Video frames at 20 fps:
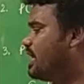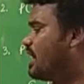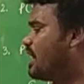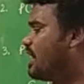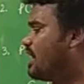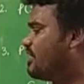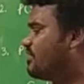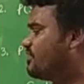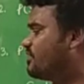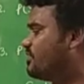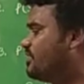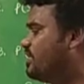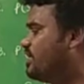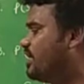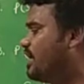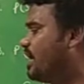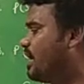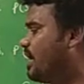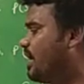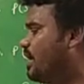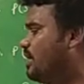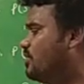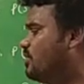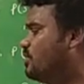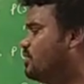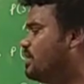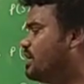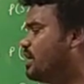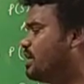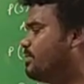of A
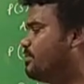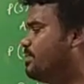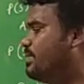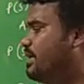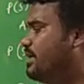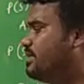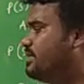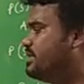union B.